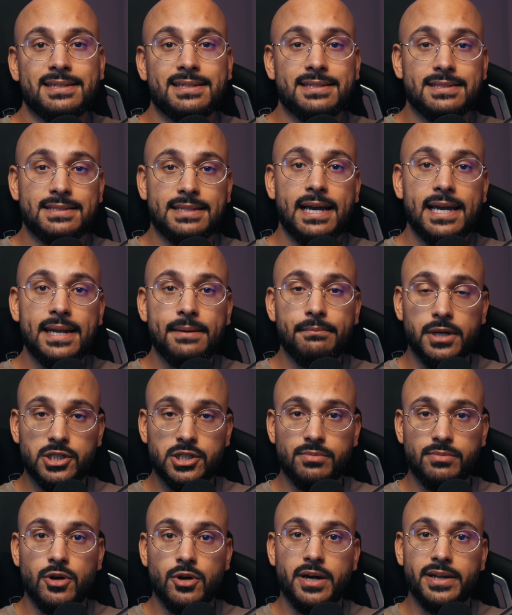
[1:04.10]
the design
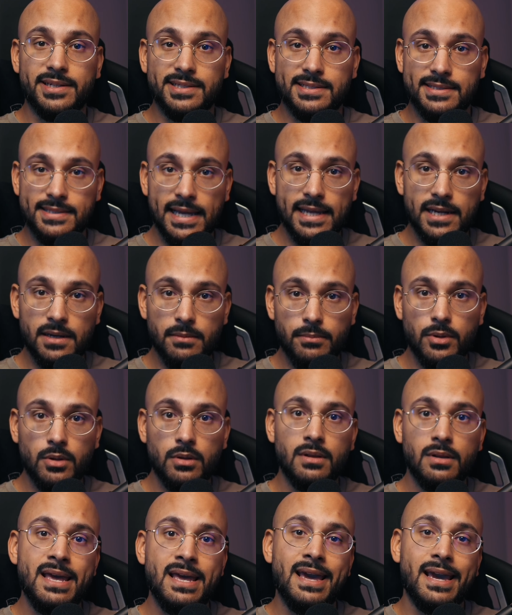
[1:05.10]
much more
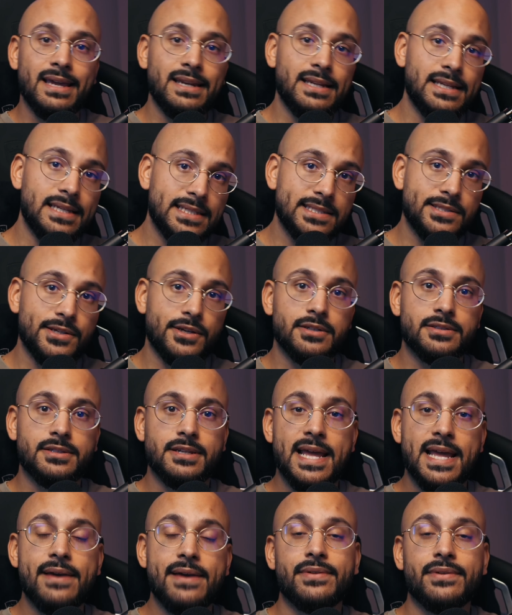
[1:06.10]
understandable and easier to
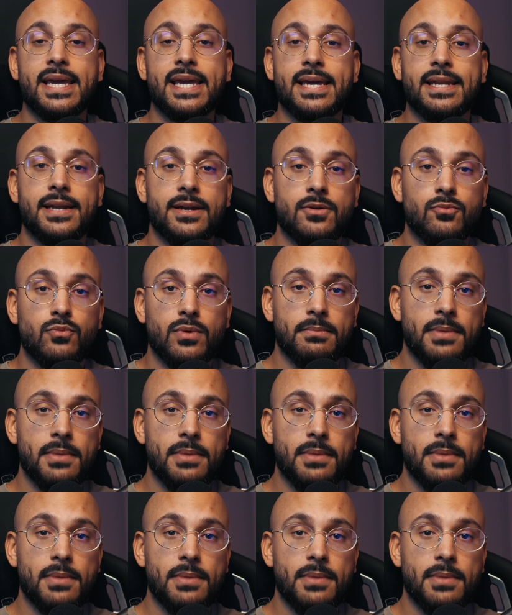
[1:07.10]
navigate and